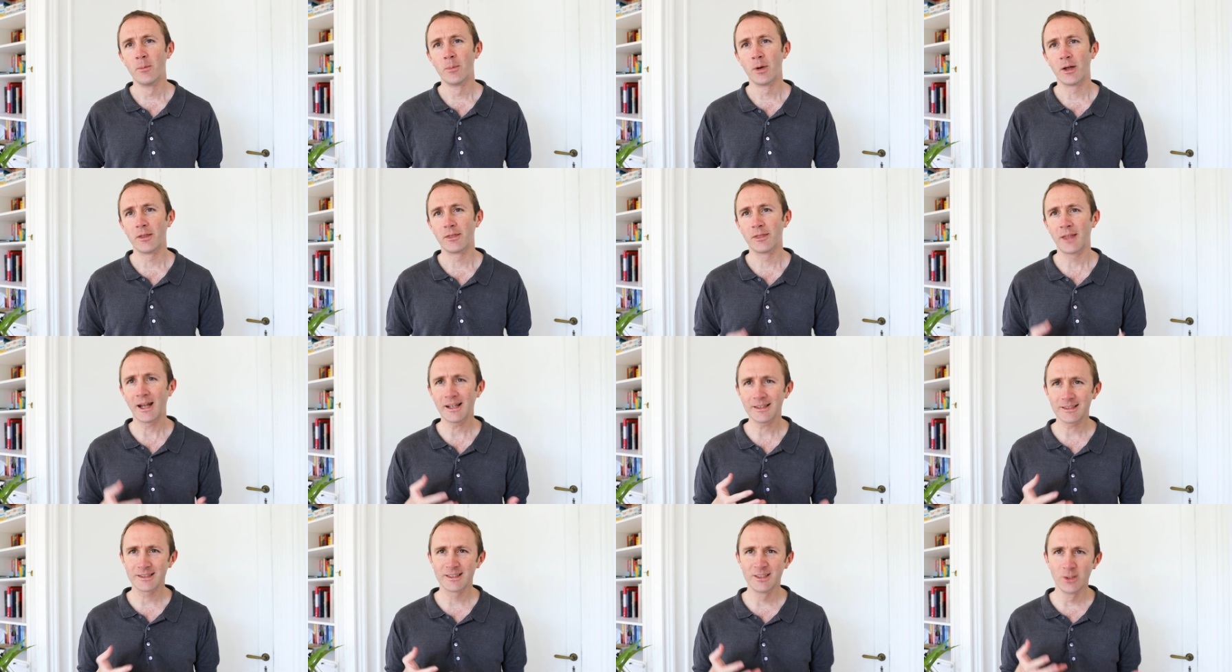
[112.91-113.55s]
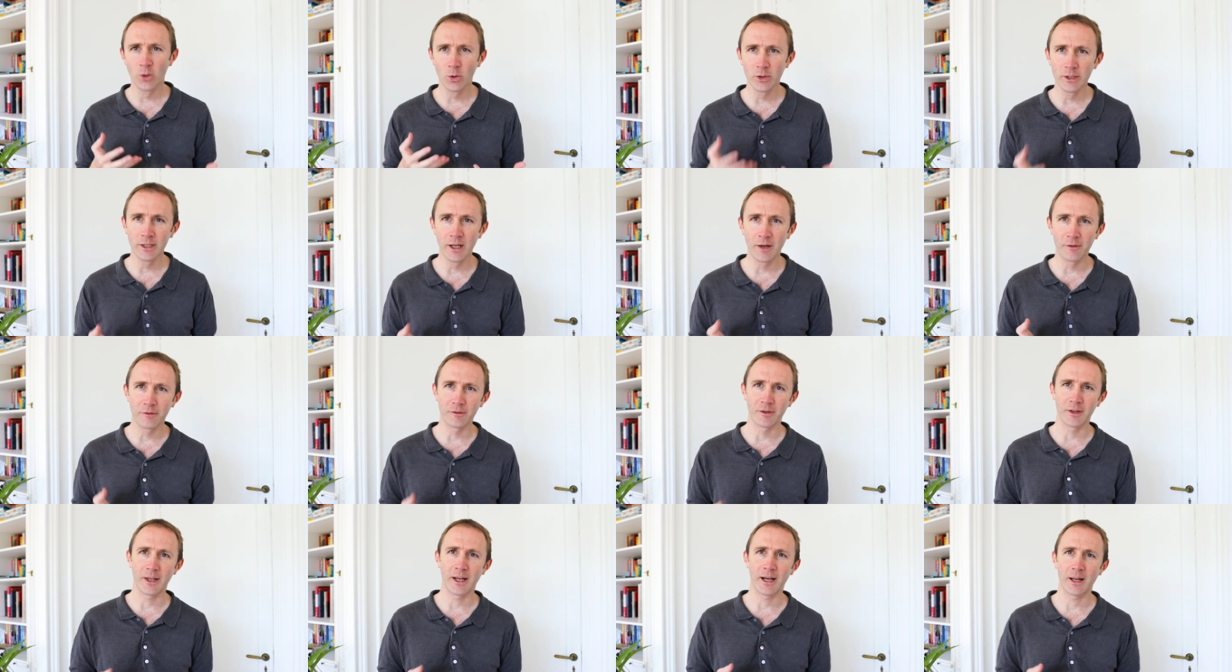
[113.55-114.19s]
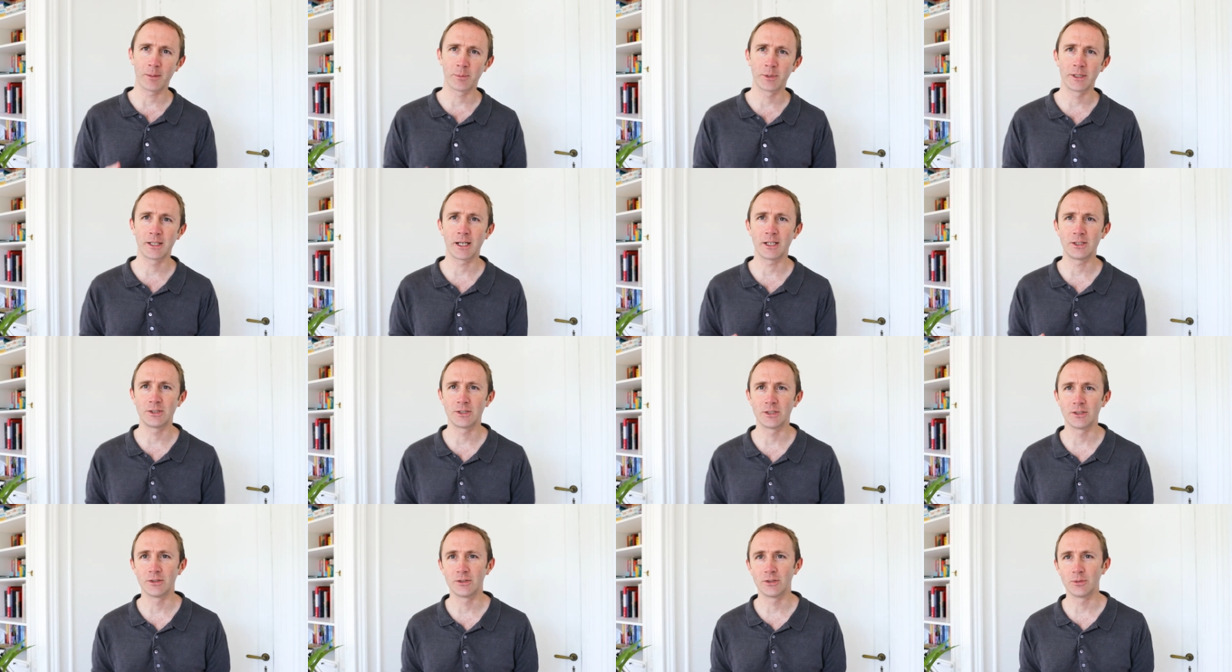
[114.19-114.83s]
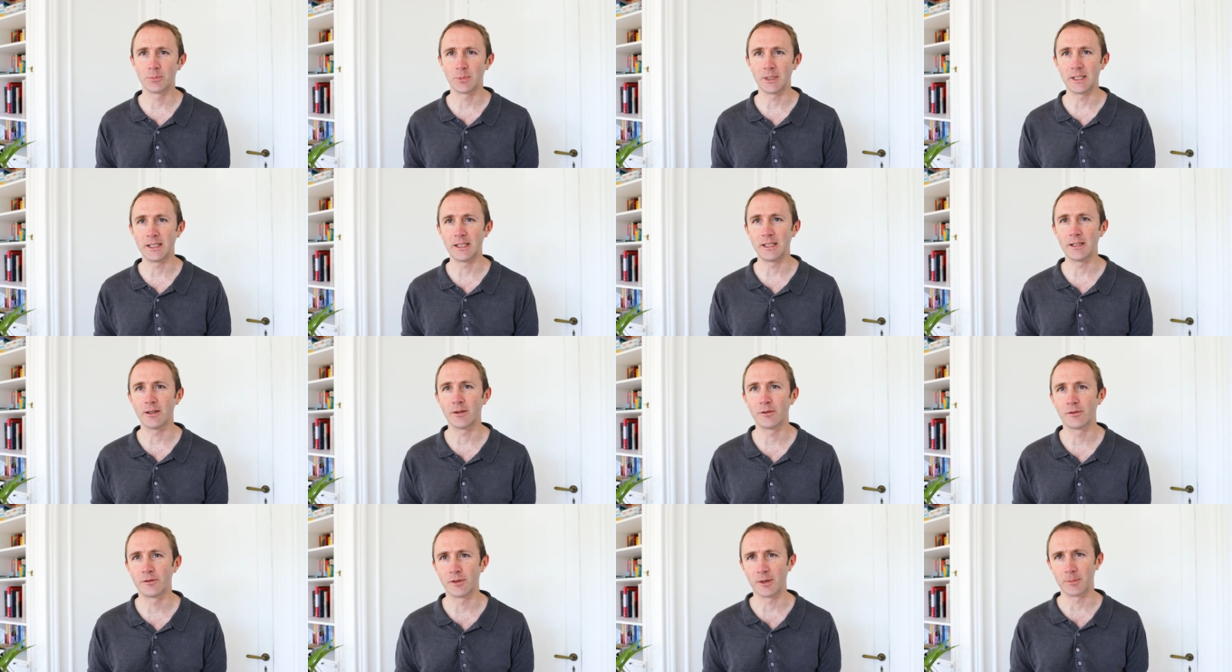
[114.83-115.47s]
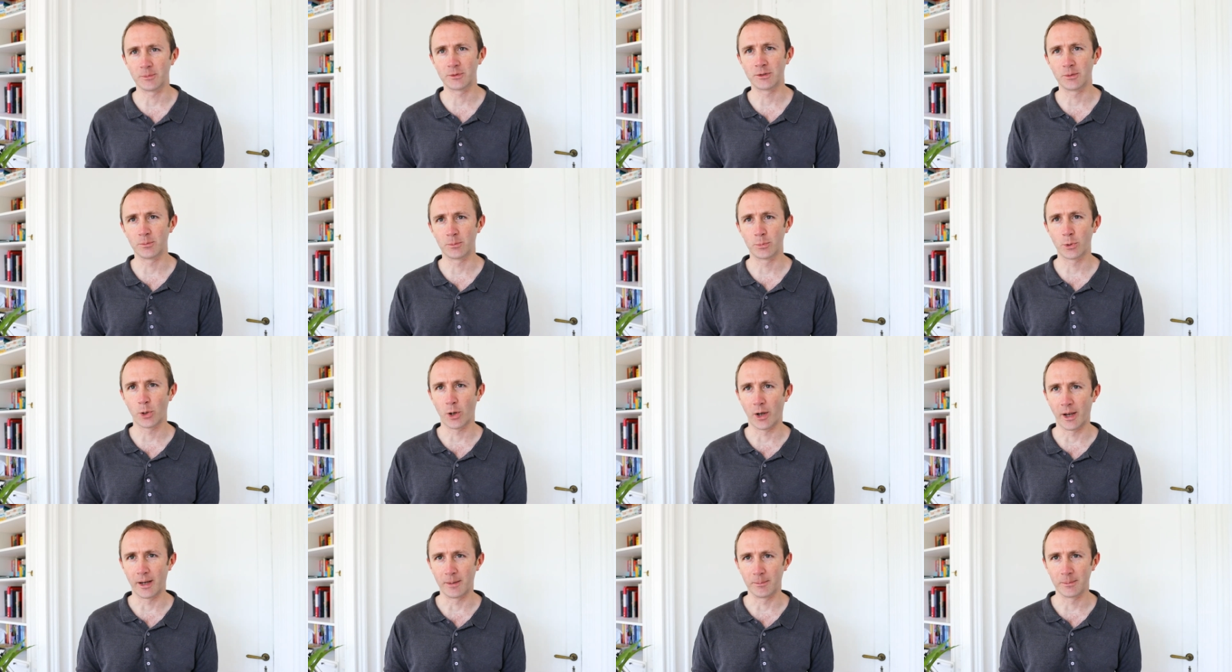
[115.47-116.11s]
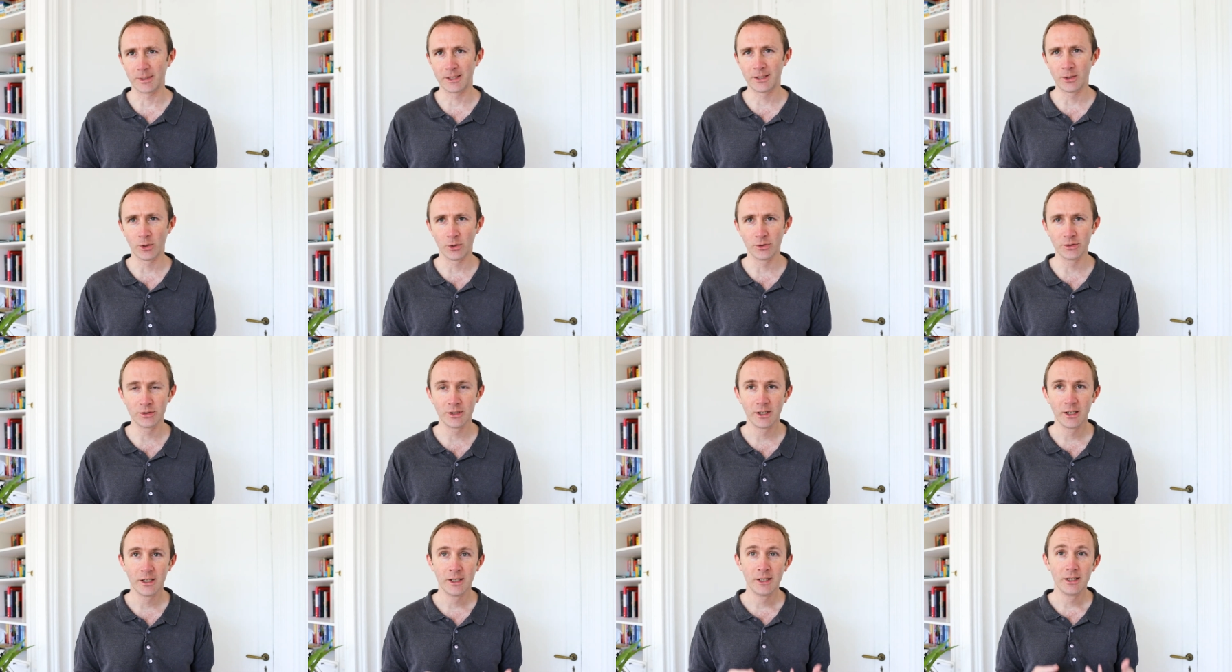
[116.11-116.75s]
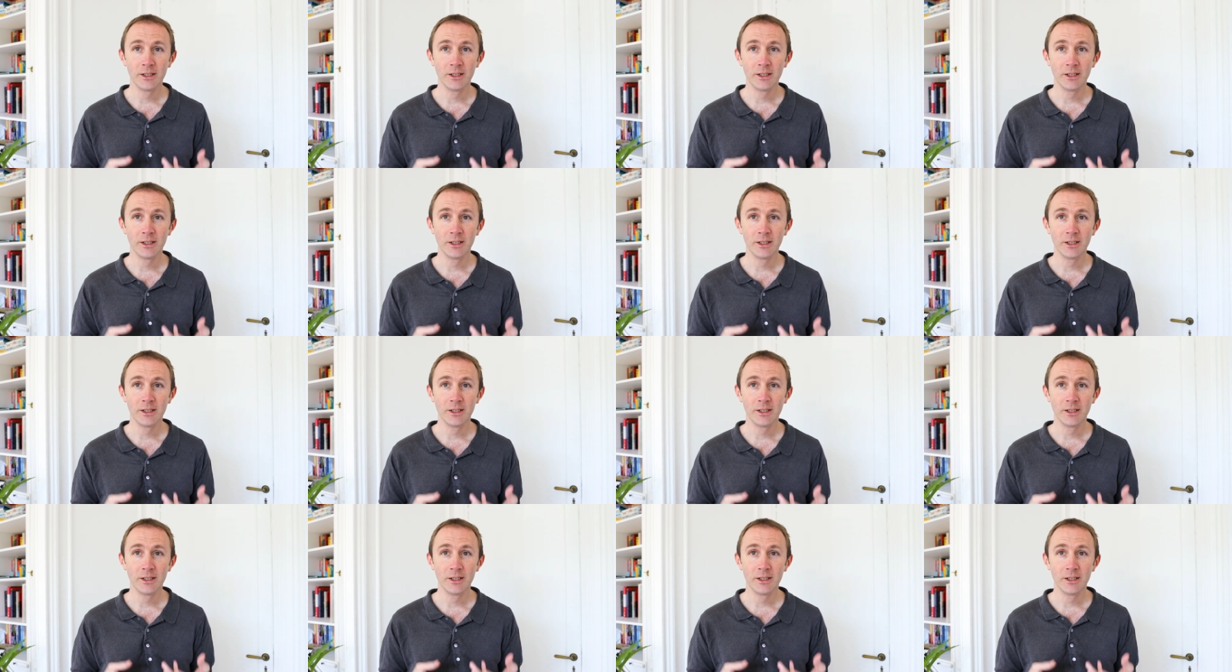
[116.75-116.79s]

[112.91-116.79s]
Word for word: but that's not enough for that application to be FIPS compliant because